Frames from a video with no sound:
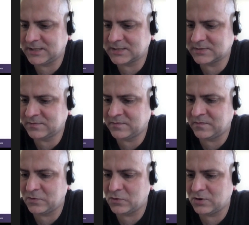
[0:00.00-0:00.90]
As
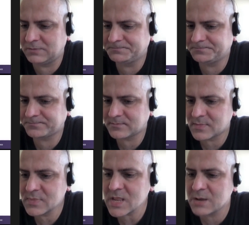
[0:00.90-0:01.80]
for
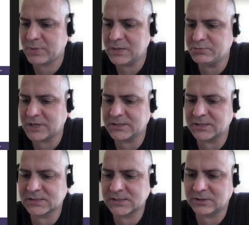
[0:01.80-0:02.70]
pipeline
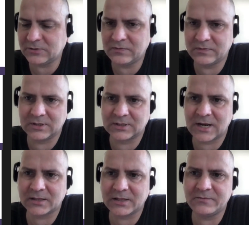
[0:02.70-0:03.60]
itself,
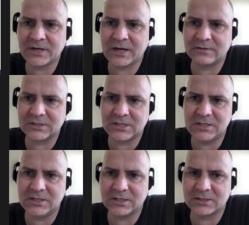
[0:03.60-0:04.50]
currently we haven't
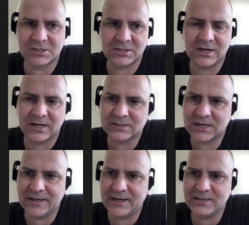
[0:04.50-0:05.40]
yet got
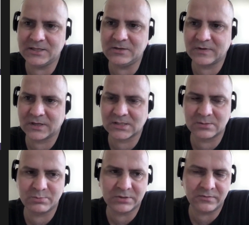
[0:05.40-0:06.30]
any
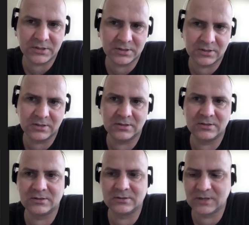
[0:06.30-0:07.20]
differences between
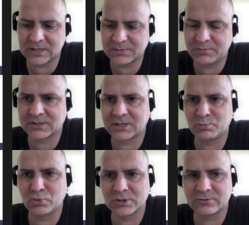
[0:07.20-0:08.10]

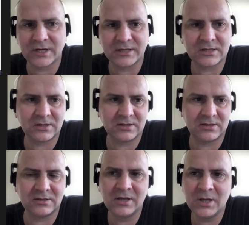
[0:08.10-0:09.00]
exported model like
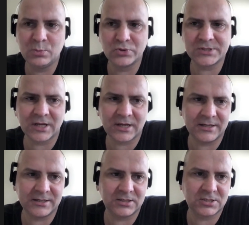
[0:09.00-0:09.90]
booster
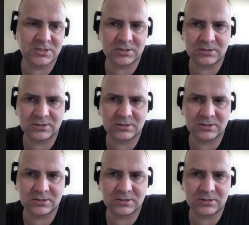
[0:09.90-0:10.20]
and